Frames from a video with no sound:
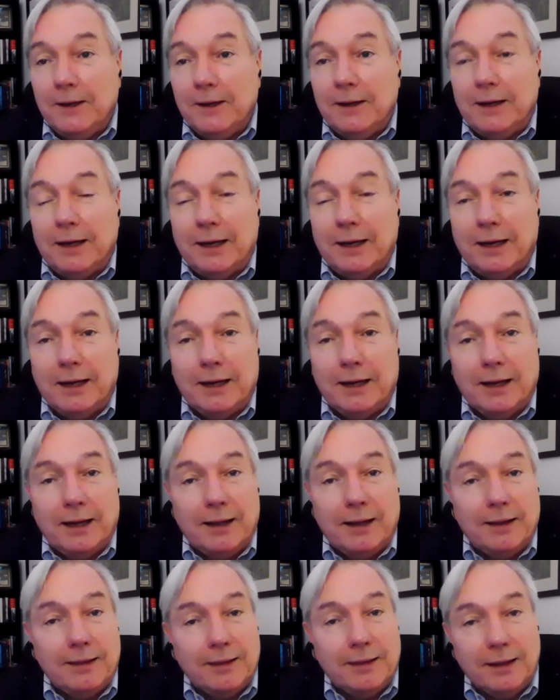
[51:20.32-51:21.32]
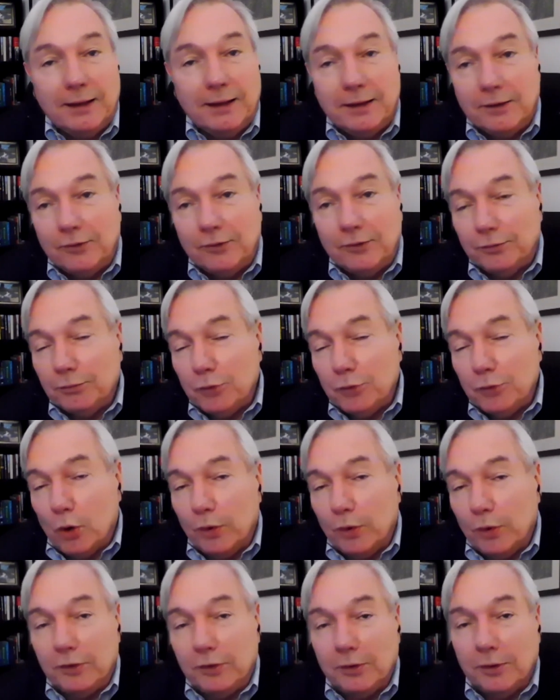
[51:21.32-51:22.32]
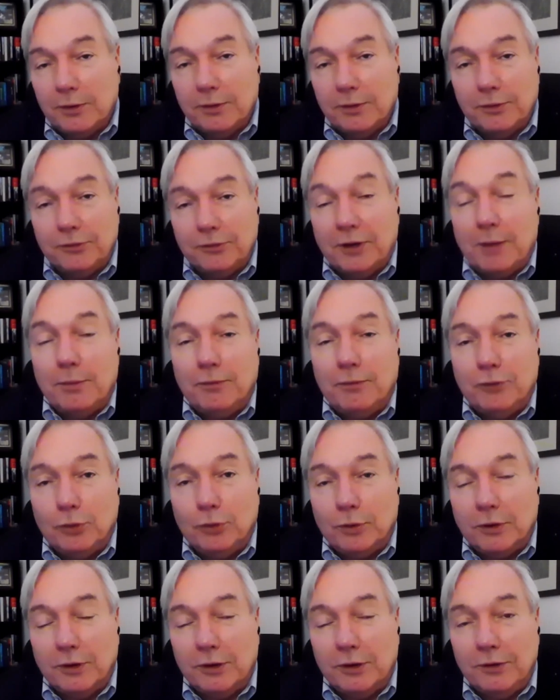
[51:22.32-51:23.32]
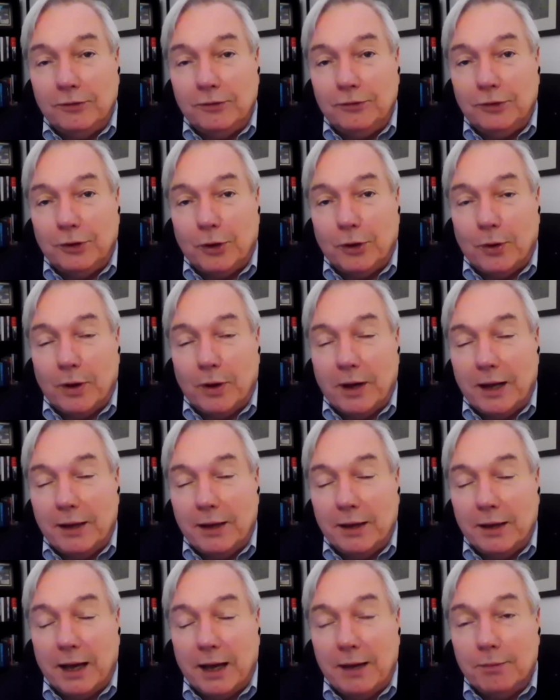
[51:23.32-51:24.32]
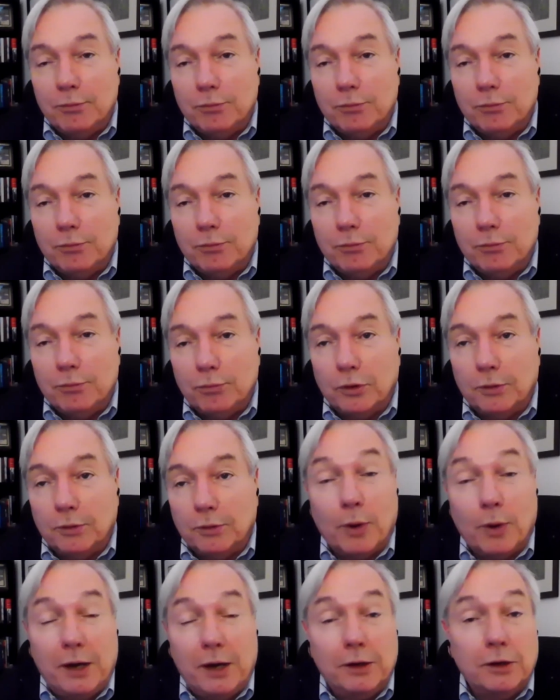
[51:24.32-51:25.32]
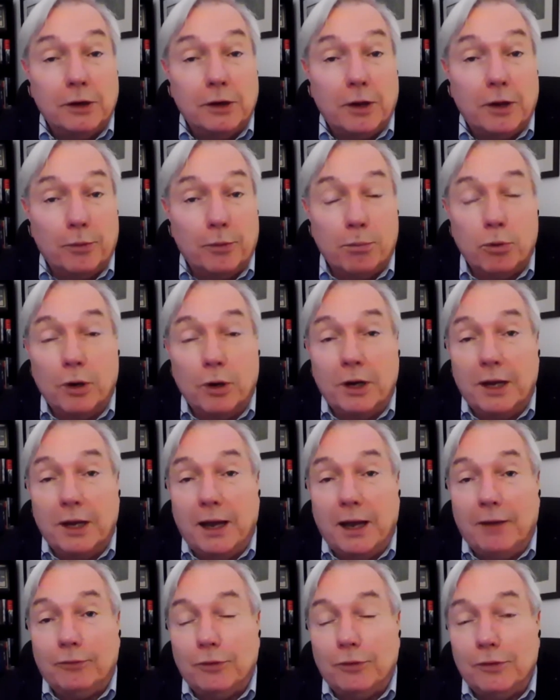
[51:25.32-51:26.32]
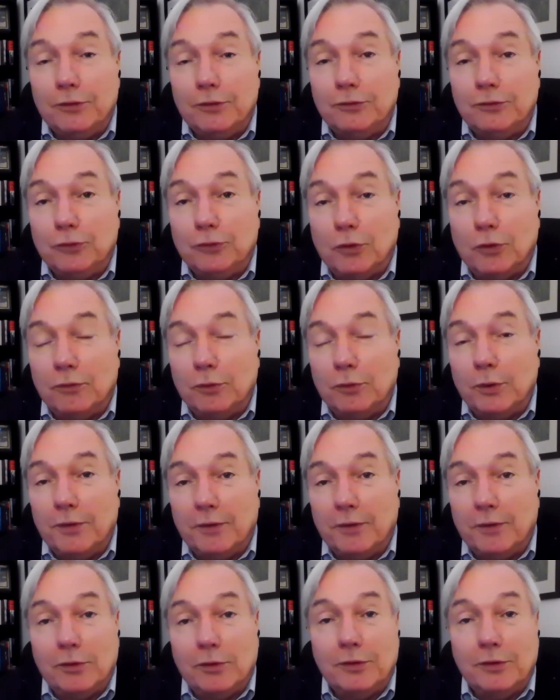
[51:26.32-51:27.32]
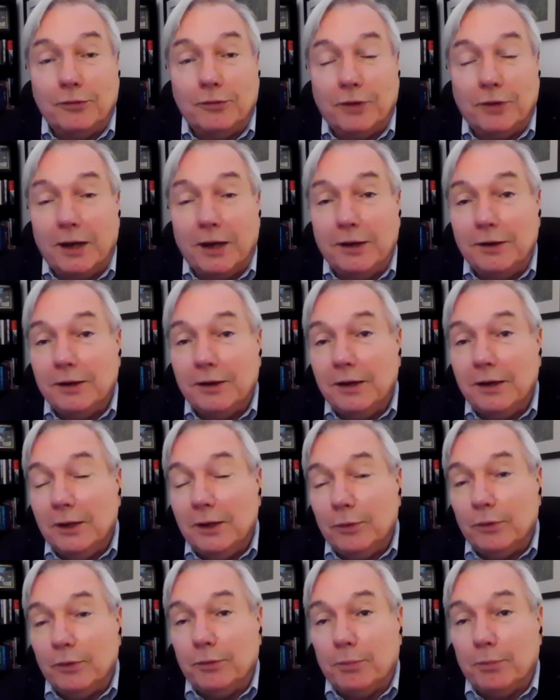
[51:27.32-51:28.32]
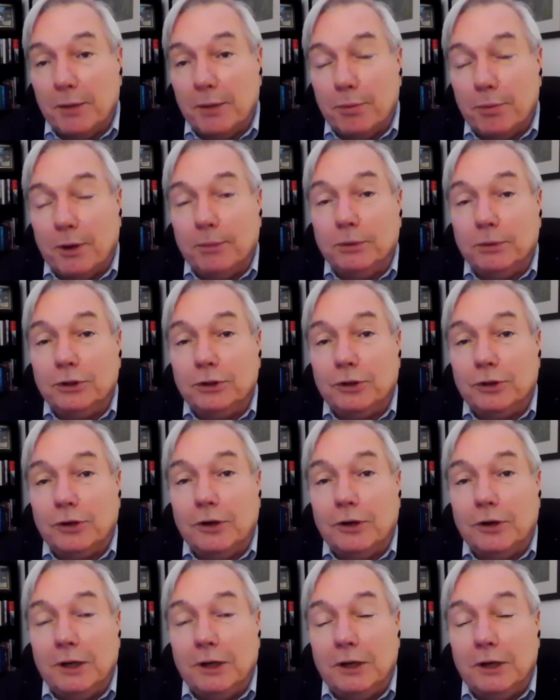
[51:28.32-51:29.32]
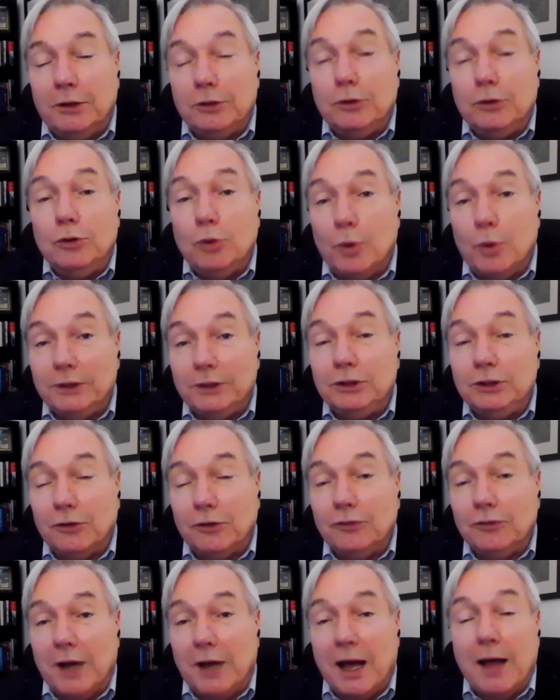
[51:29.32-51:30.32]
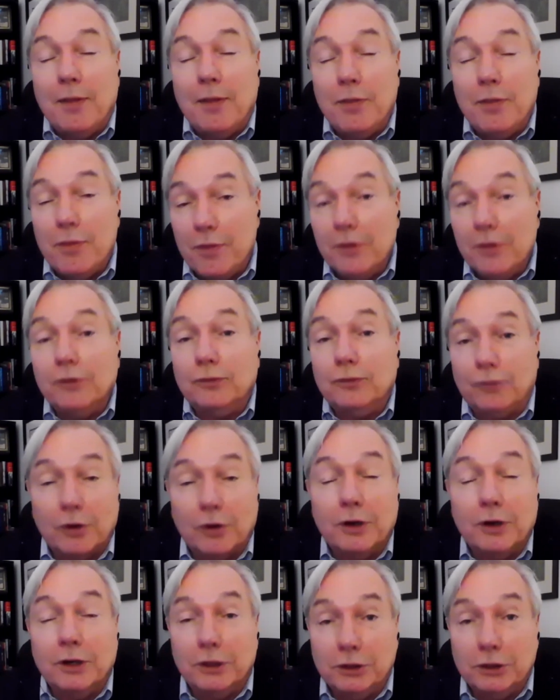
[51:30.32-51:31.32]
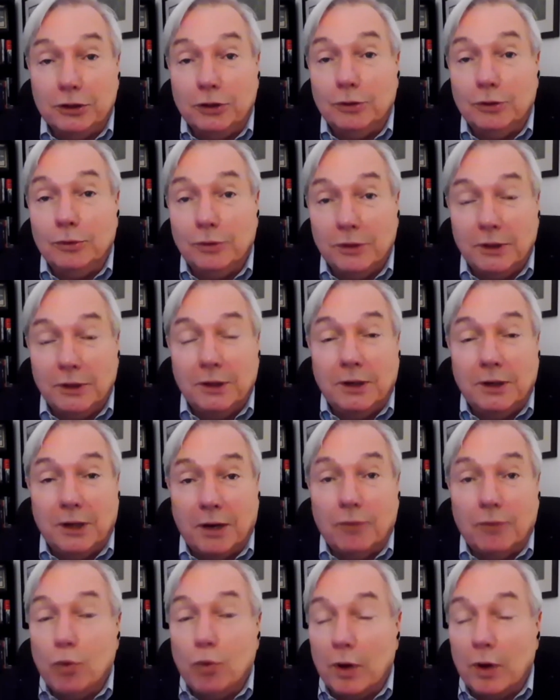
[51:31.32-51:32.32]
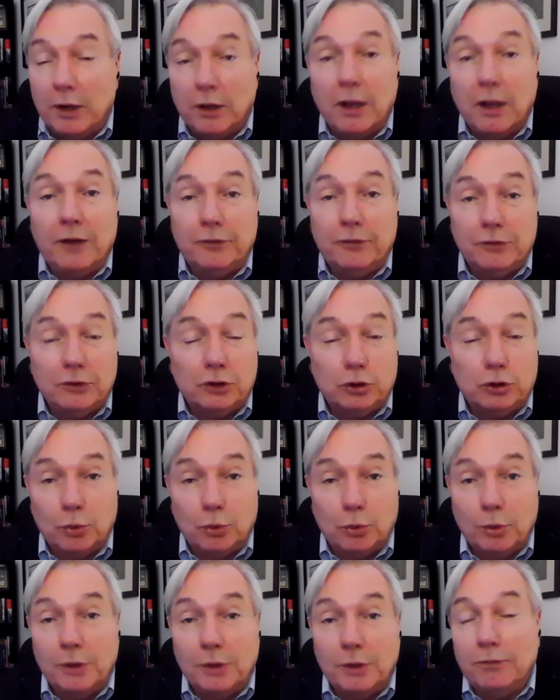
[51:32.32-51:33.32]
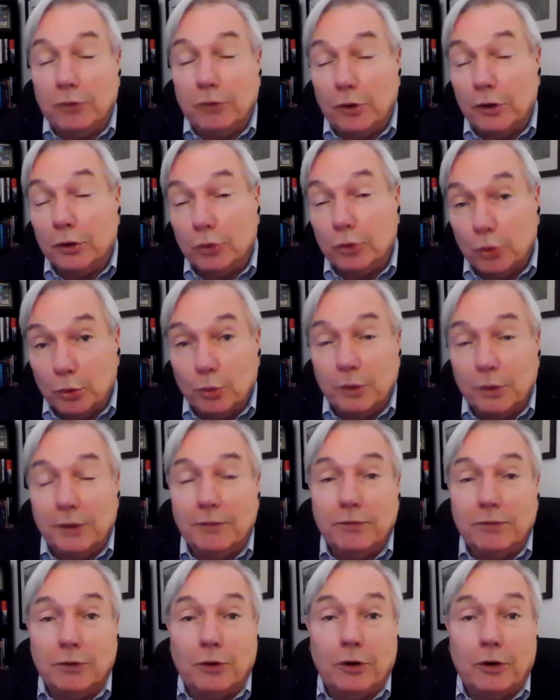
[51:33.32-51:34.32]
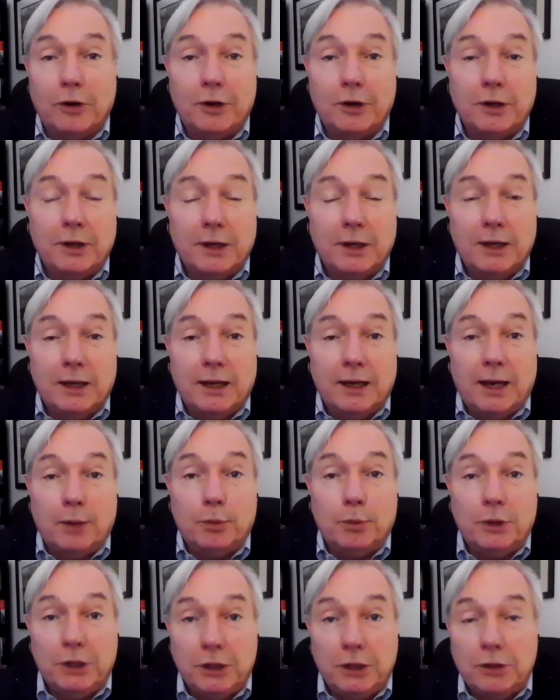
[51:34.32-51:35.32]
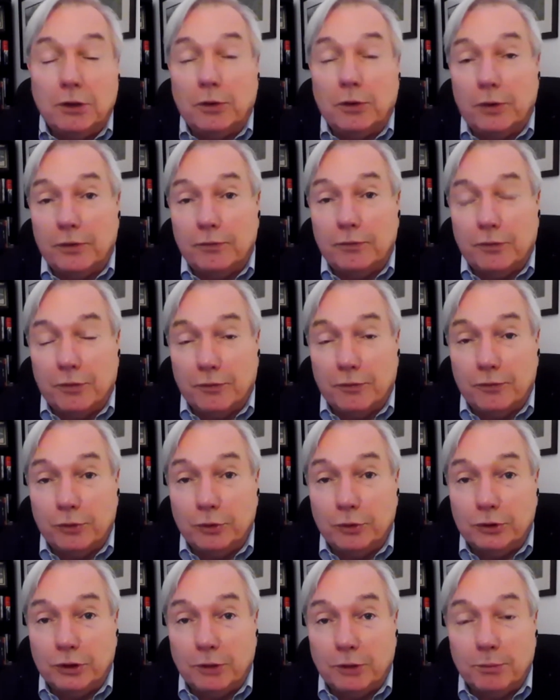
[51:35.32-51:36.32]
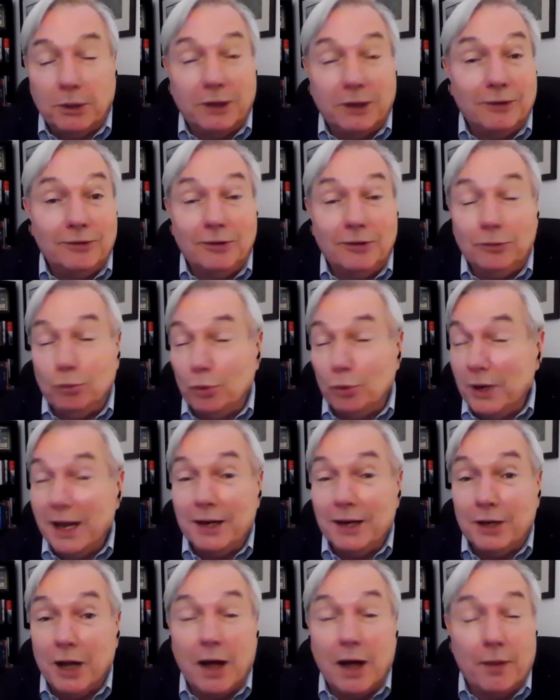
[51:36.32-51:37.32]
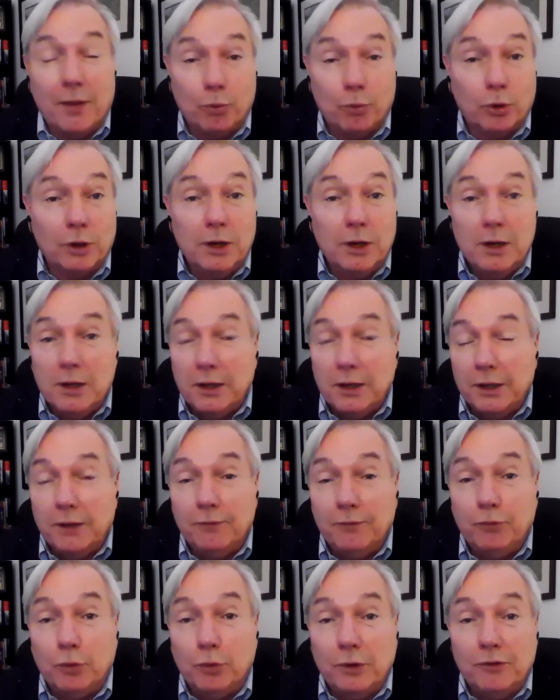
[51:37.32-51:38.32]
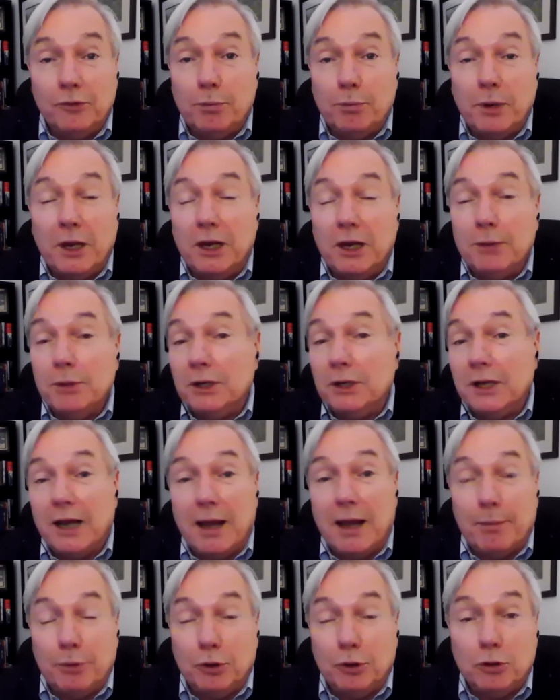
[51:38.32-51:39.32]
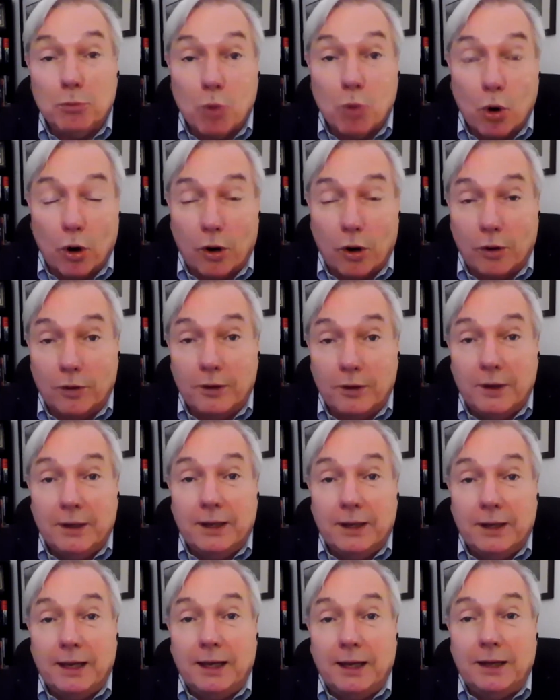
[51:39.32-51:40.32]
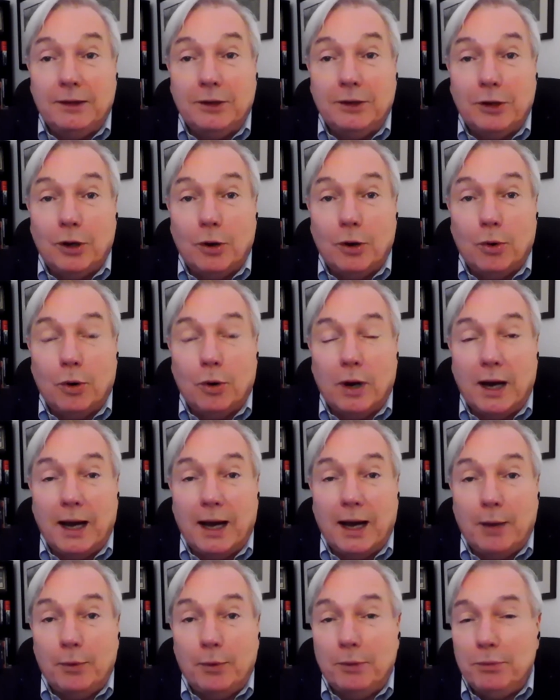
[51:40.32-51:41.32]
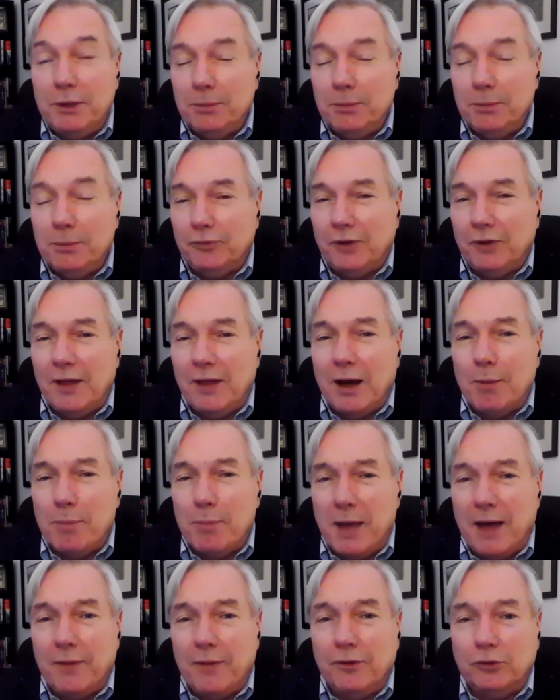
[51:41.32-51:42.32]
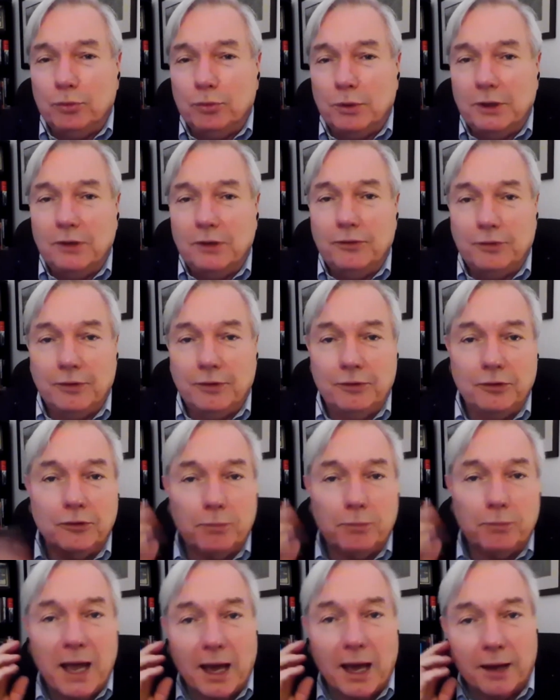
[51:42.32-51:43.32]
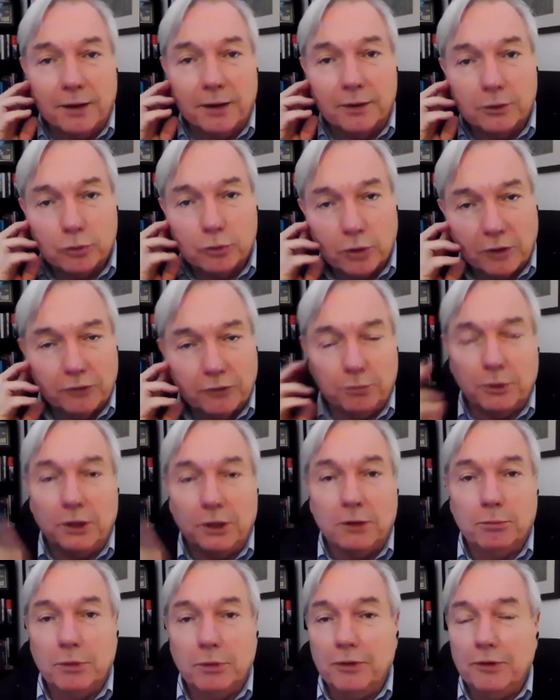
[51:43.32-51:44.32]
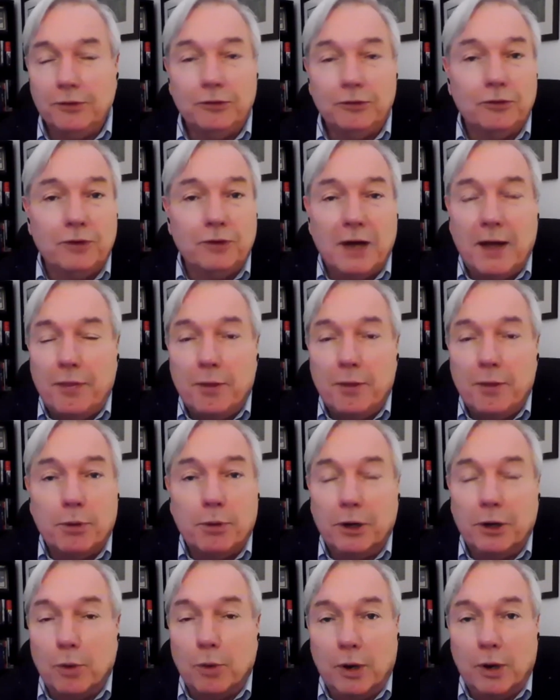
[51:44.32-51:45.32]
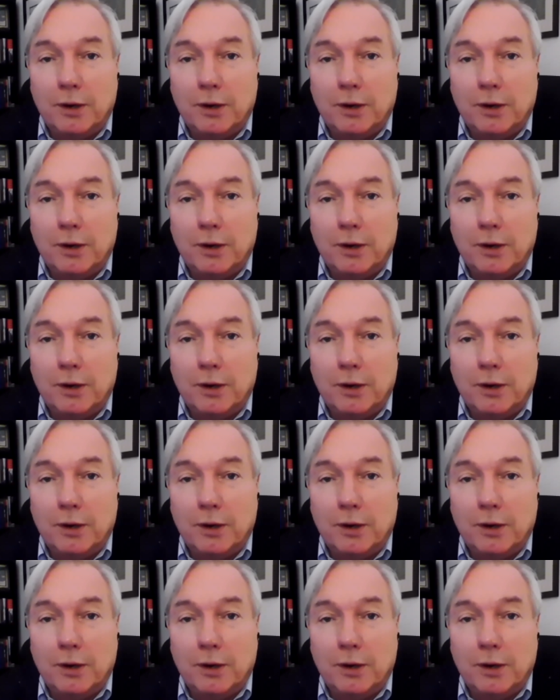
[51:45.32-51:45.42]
I think it's known to some of you at least. You know, I'm going to be writing another book after this is over with. I've already signed with my publisher to do one just on this very issue of what lessons should we have learned, could we have learned, and we need to learn for the future, because we're not done. Influenza pandemic could happen tomorrow. And, you know, when people say how bad this one is, this is bad, trust me, but this is not the big one.